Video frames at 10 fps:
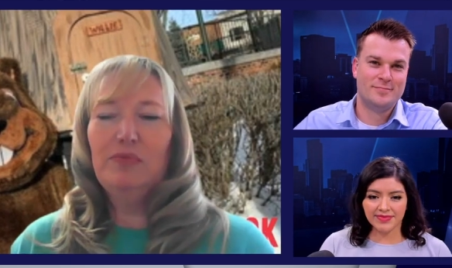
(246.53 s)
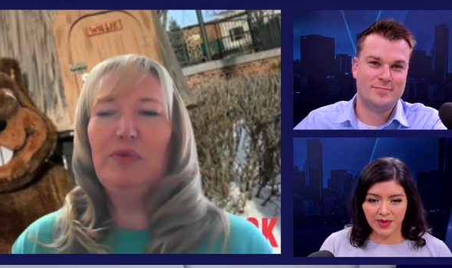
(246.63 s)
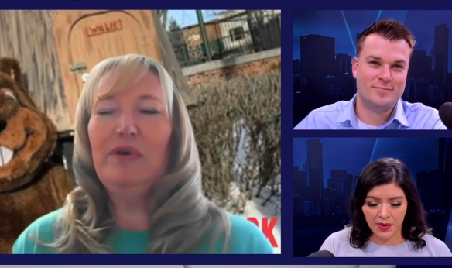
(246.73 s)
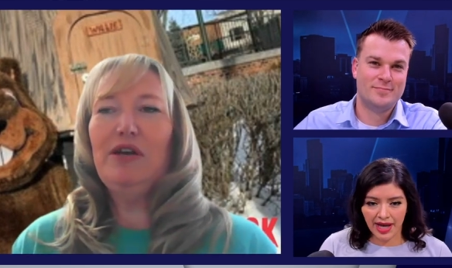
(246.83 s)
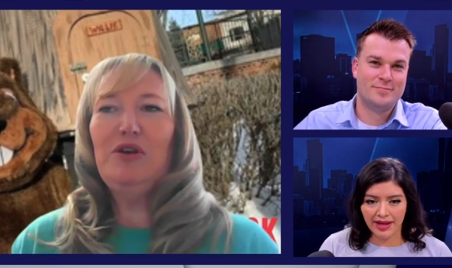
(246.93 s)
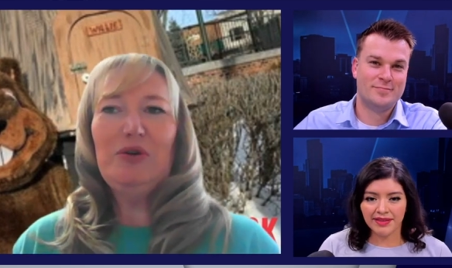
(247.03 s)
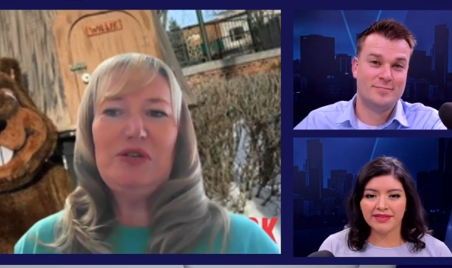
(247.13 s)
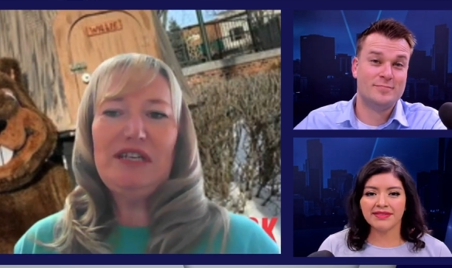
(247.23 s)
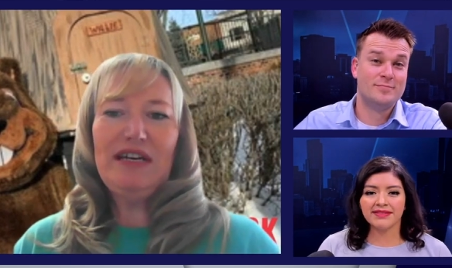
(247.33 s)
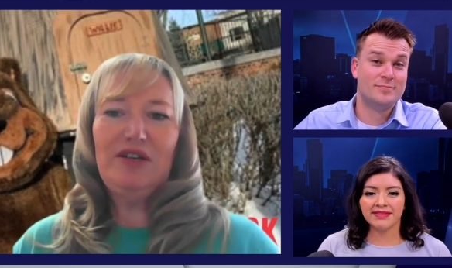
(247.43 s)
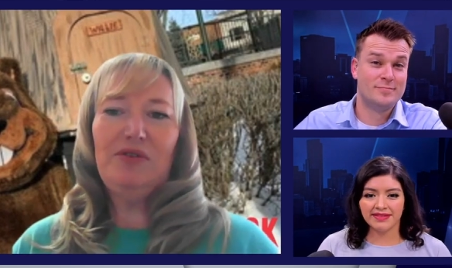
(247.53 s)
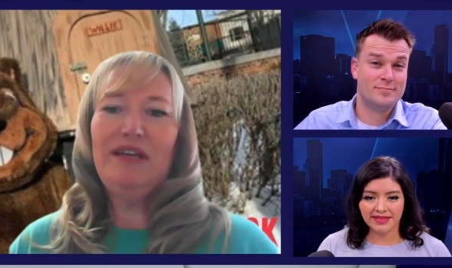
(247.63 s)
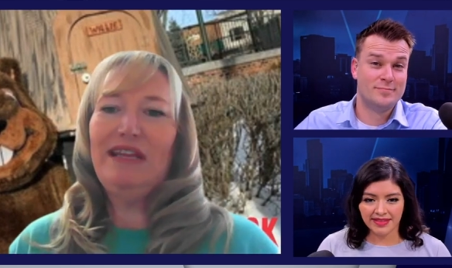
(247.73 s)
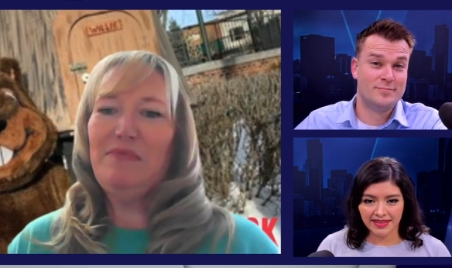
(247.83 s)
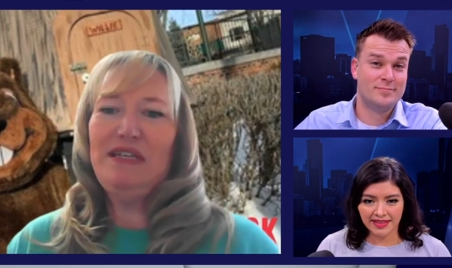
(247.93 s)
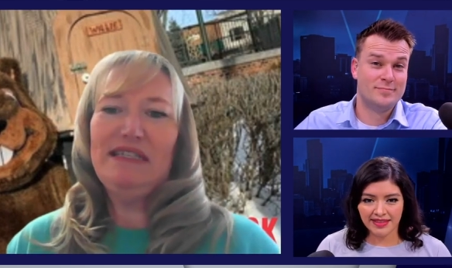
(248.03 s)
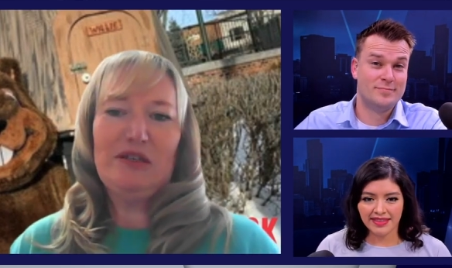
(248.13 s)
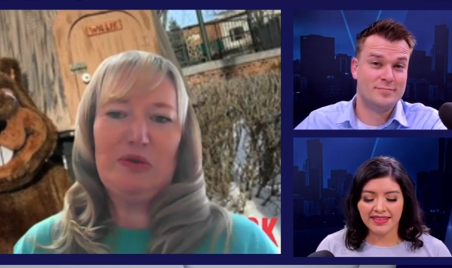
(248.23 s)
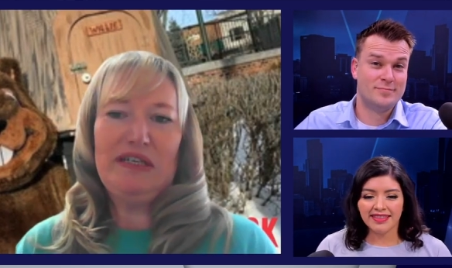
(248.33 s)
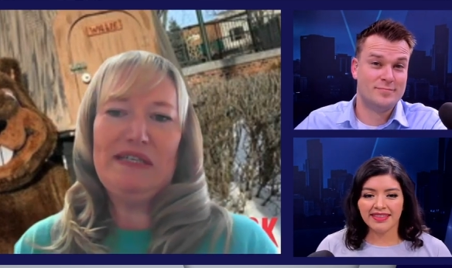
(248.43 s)
Speaker 1: Okay. We want no shadow, and that means
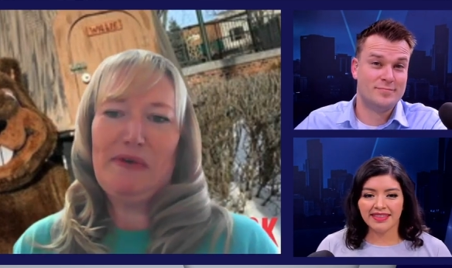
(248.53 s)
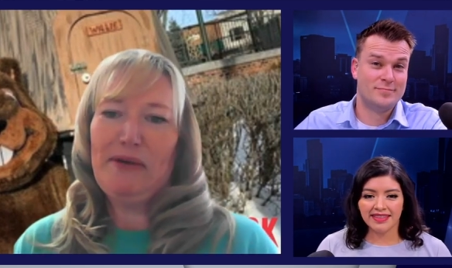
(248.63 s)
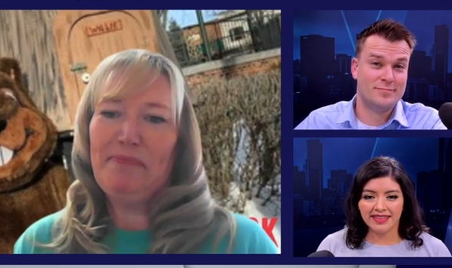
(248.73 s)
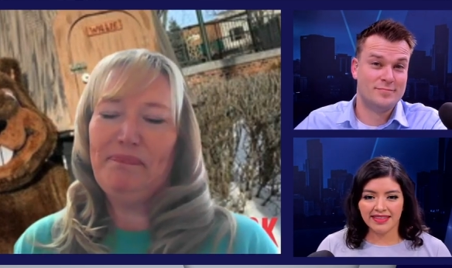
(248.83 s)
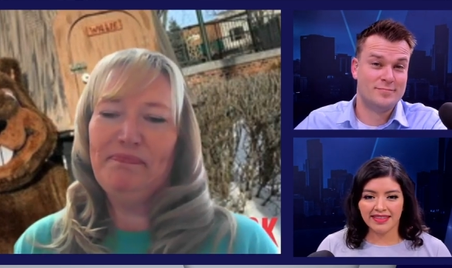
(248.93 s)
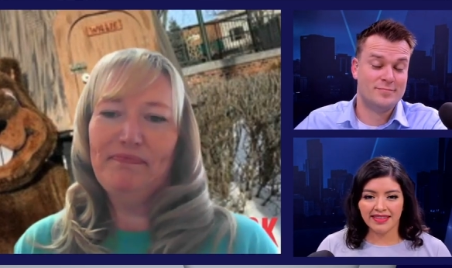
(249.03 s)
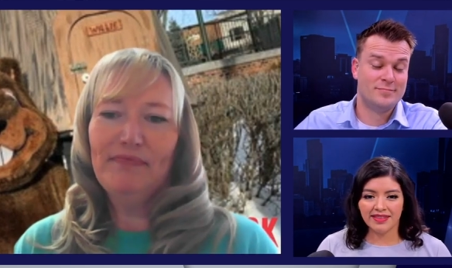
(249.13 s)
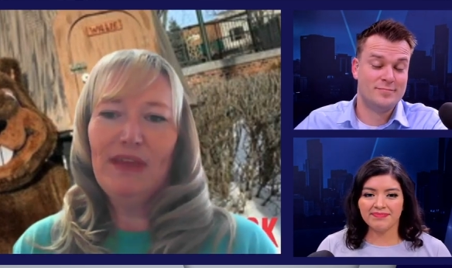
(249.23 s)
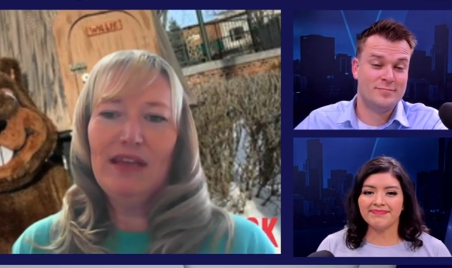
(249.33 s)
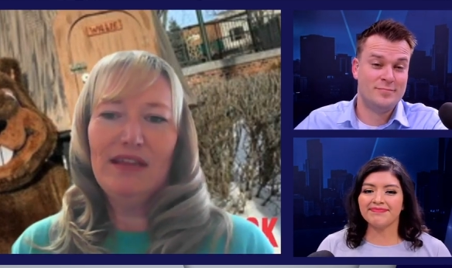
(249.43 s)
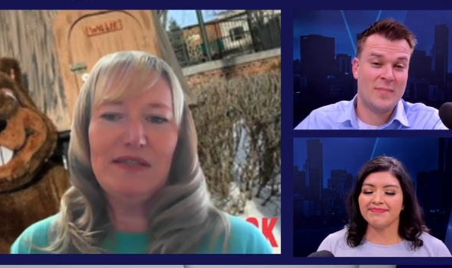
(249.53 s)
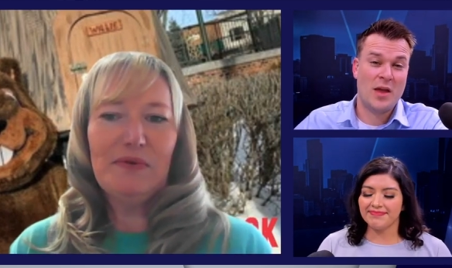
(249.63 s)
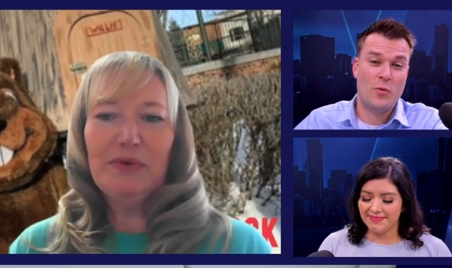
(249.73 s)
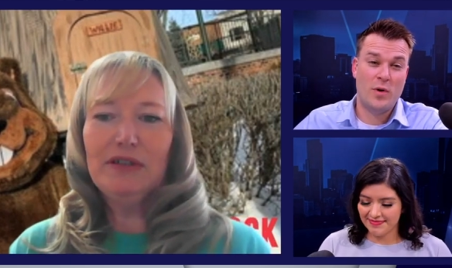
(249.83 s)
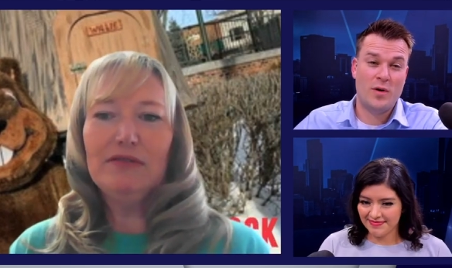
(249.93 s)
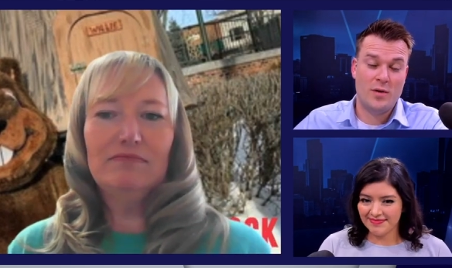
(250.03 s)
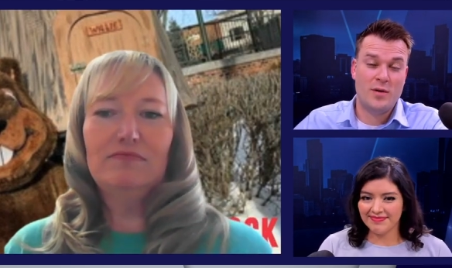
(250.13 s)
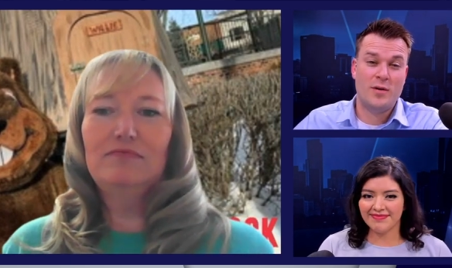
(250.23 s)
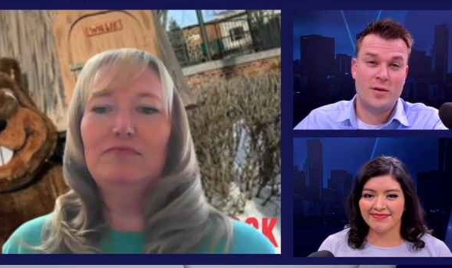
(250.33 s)
an early spring. Mm. That's what we're